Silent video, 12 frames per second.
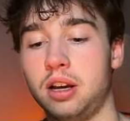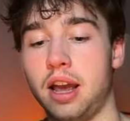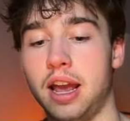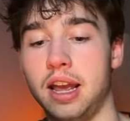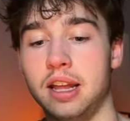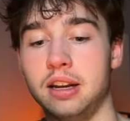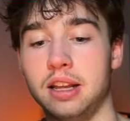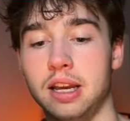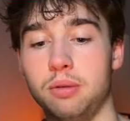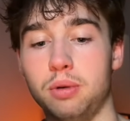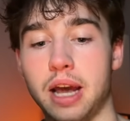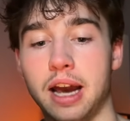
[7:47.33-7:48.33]
and it
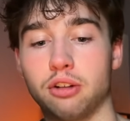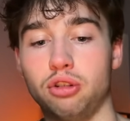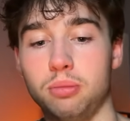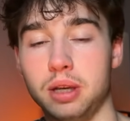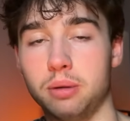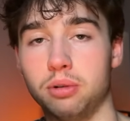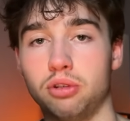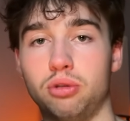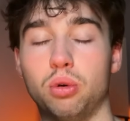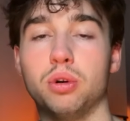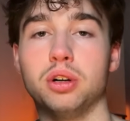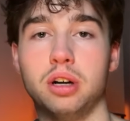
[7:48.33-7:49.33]
would actually be able to
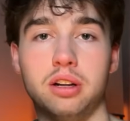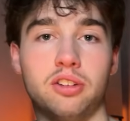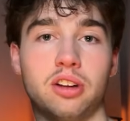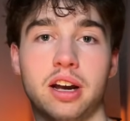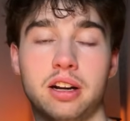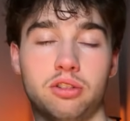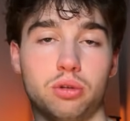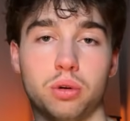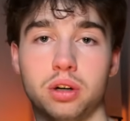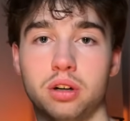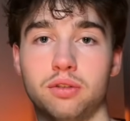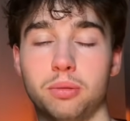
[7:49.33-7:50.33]
store your insight and store
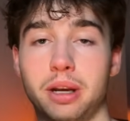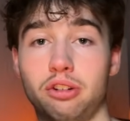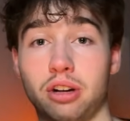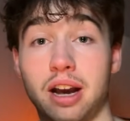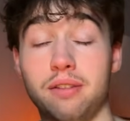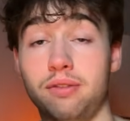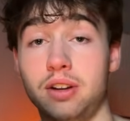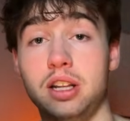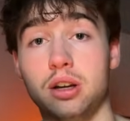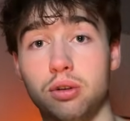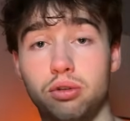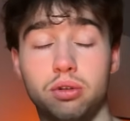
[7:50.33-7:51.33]
your information. I have
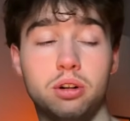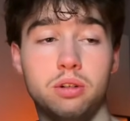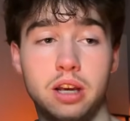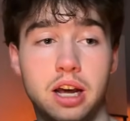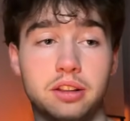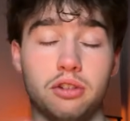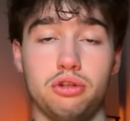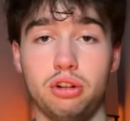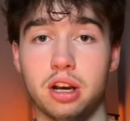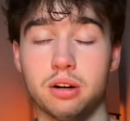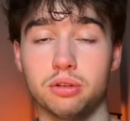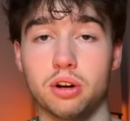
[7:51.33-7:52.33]
videos literally on this
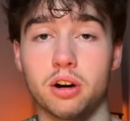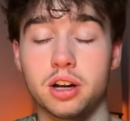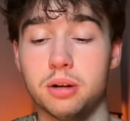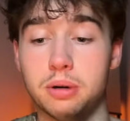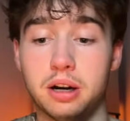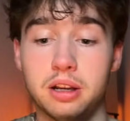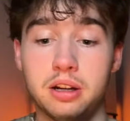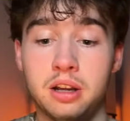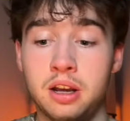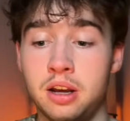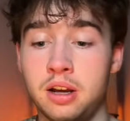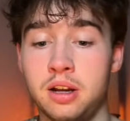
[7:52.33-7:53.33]
channel talking about it.
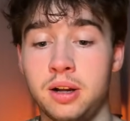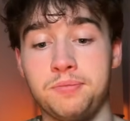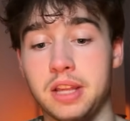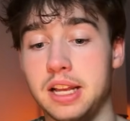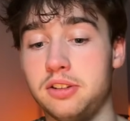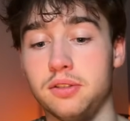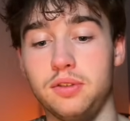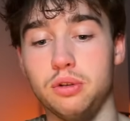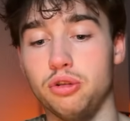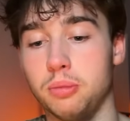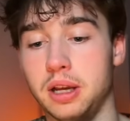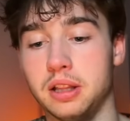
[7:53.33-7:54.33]
It's the
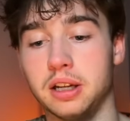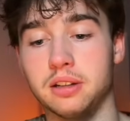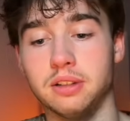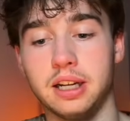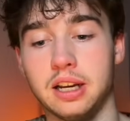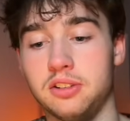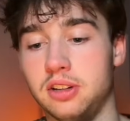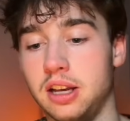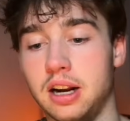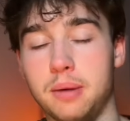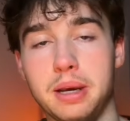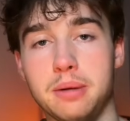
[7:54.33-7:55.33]
future, man. Like I said,
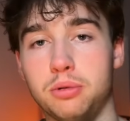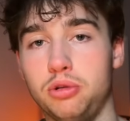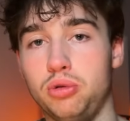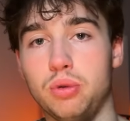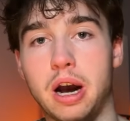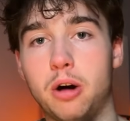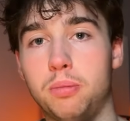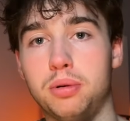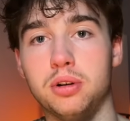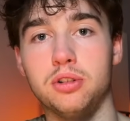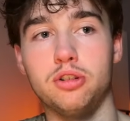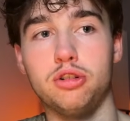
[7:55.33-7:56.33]
I'm able to
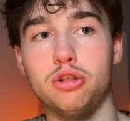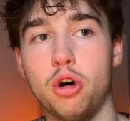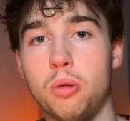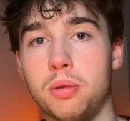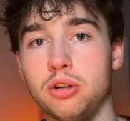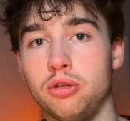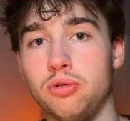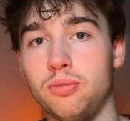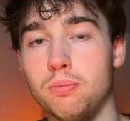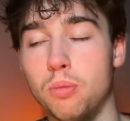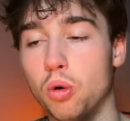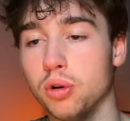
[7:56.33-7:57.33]
output so much
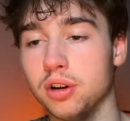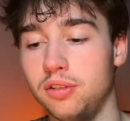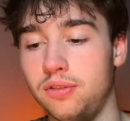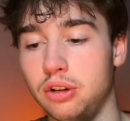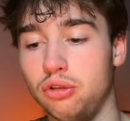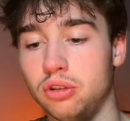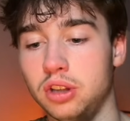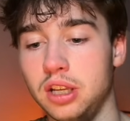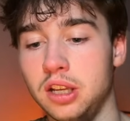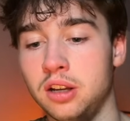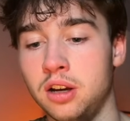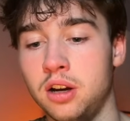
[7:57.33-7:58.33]
more
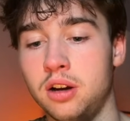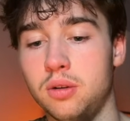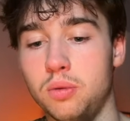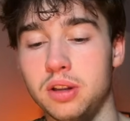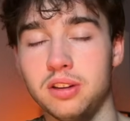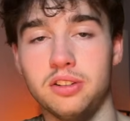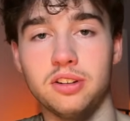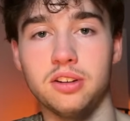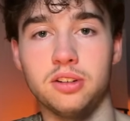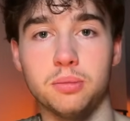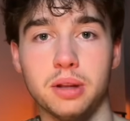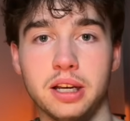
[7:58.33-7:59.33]
efficiently with a
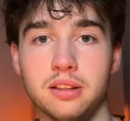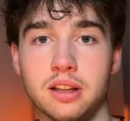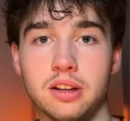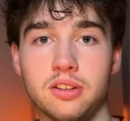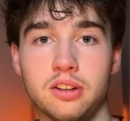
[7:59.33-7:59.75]
system like this. It's